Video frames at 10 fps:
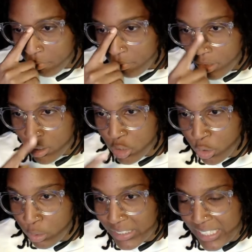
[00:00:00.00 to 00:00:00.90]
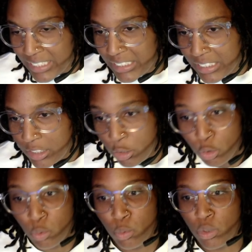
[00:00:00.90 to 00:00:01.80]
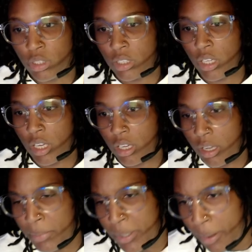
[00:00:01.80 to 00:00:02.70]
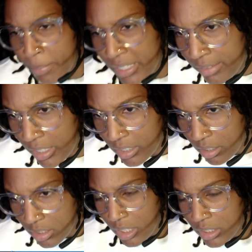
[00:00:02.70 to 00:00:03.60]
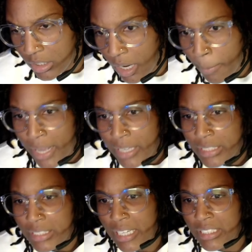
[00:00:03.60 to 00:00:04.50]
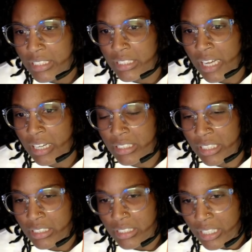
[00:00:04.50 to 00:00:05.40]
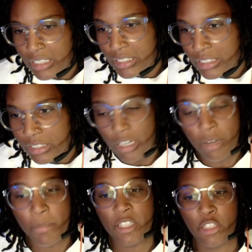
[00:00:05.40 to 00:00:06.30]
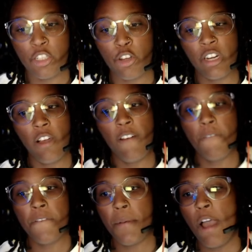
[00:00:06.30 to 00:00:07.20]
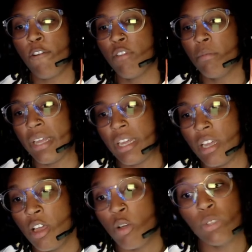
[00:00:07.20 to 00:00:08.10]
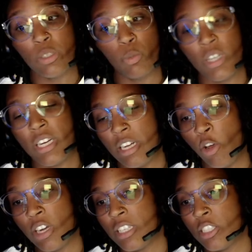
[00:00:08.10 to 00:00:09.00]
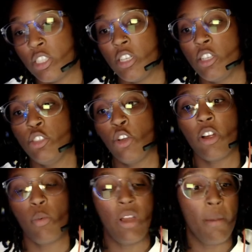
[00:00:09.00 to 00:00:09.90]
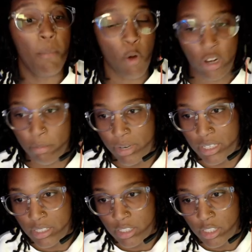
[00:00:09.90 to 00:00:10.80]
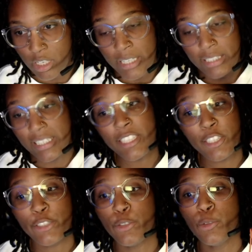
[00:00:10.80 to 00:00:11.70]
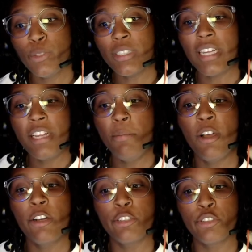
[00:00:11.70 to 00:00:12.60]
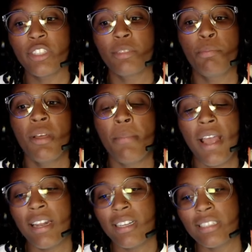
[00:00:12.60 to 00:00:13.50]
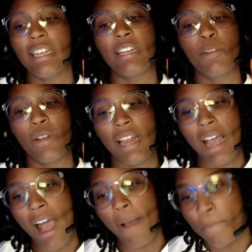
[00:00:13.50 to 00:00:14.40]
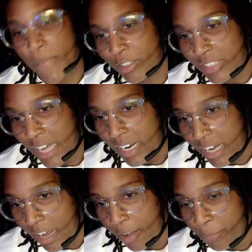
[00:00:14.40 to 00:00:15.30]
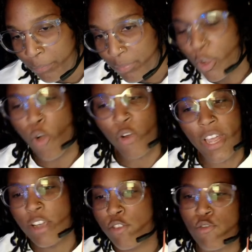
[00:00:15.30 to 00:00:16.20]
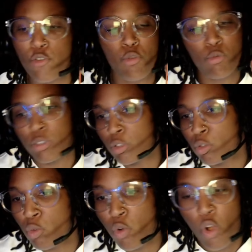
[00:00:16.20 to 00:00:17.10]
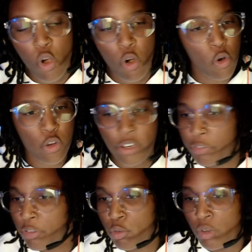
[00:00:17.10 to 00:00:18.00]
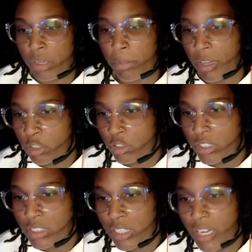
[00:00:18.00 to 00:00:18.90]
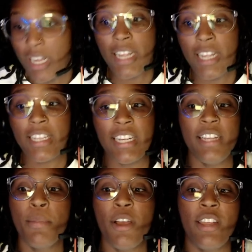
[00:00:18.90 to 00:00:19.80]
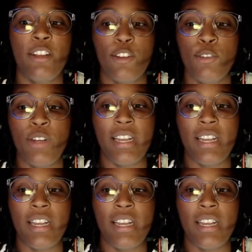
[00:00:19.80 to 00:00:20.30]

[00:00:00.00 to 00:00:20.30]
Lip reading: So Sasis used, I believe that's how you say his name. Sasis, Alexander Sasis, the administrator of Alphabet, was one of the largest dark web marketplaces. Sasis used the email address pimpalex91 at hotmail.com. Okay, cool. You used a whole different new email address. The email included